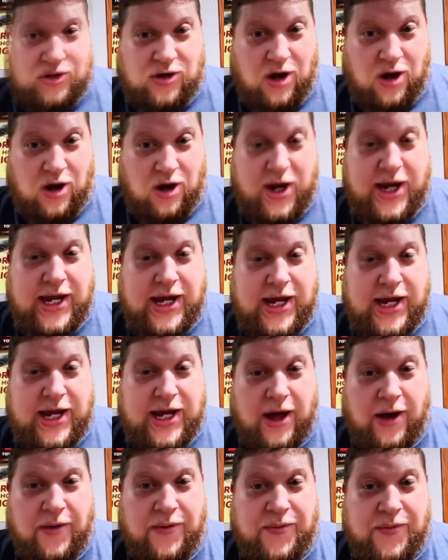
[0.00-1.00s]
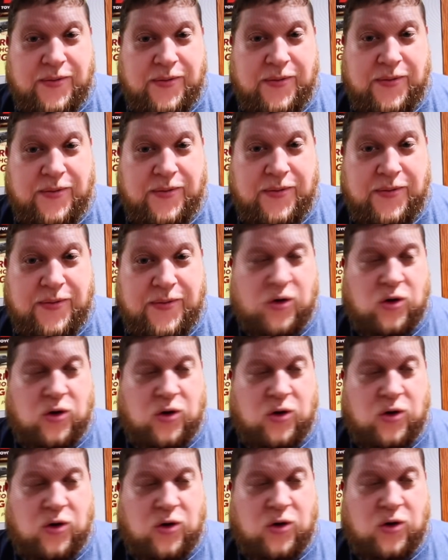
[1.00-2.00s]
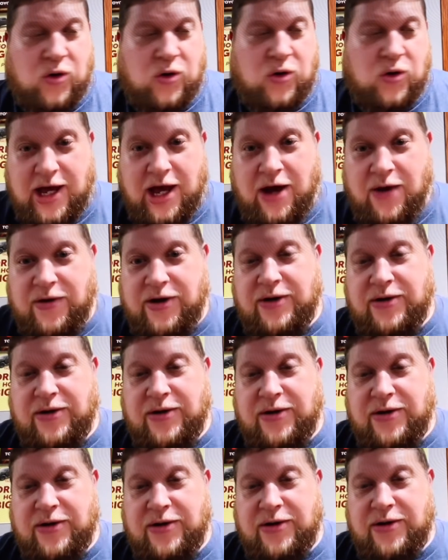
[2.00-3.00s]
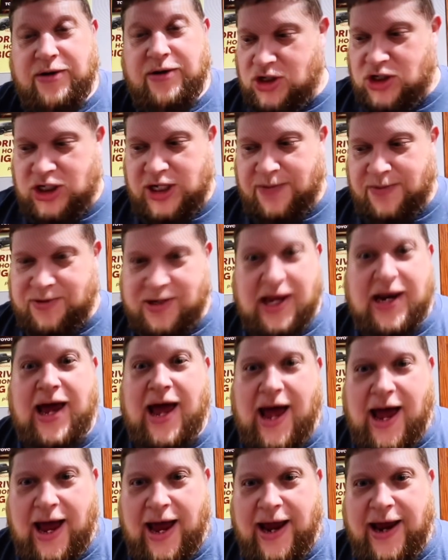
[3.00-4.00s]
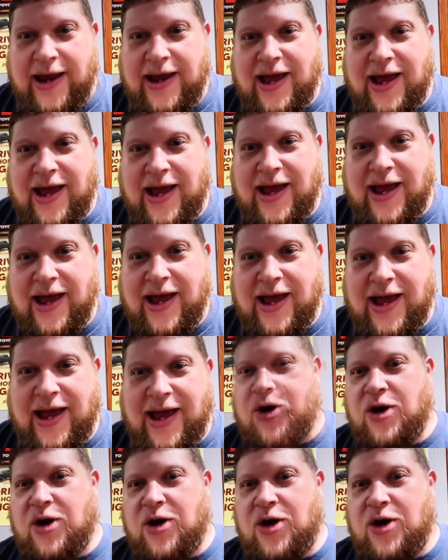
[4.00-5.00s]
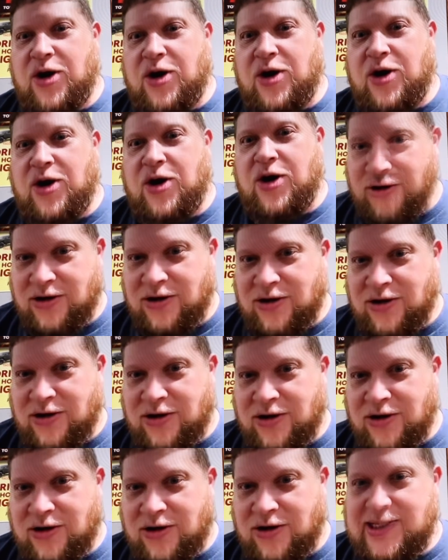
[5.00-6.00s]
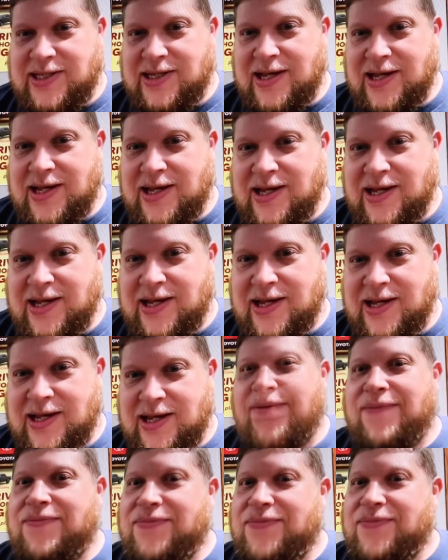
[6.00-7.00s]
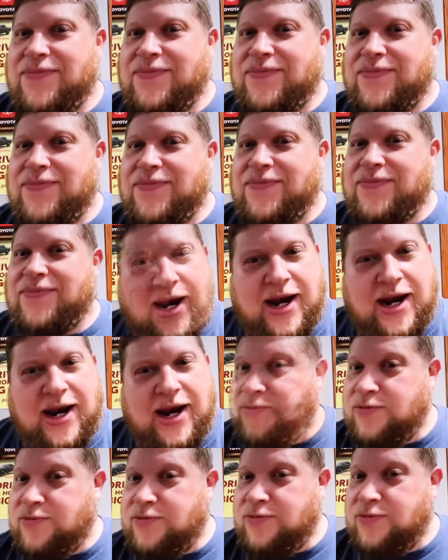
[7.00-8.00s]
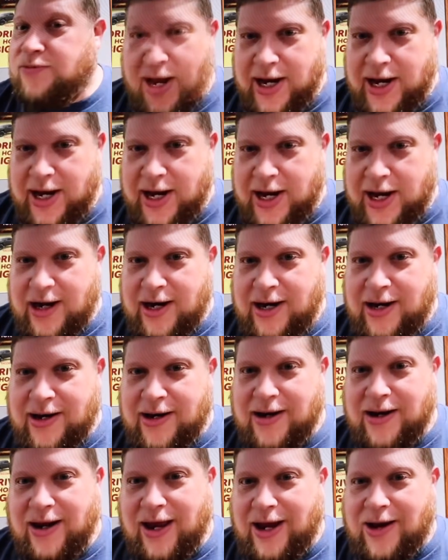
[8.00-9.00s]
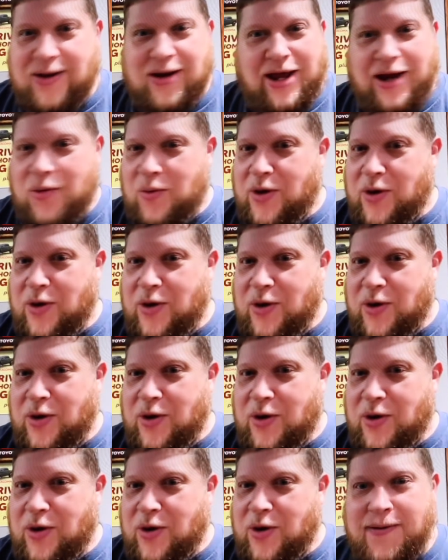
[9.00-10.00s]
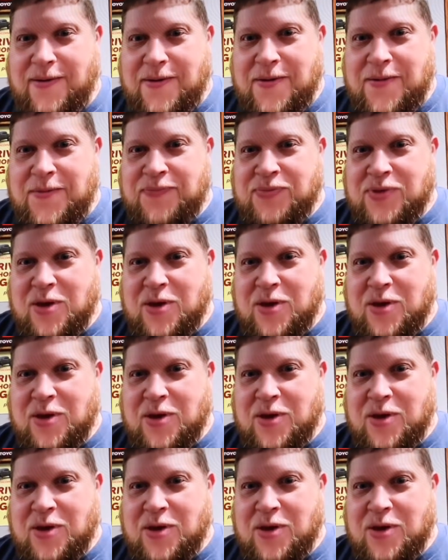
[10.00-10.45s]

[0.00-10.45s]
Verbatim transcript: a week ago or two weeks ago, and it was supposed to ship today, and now they're pushing it out two weeks, again, I'm just speculating, like like we all are. Yeah.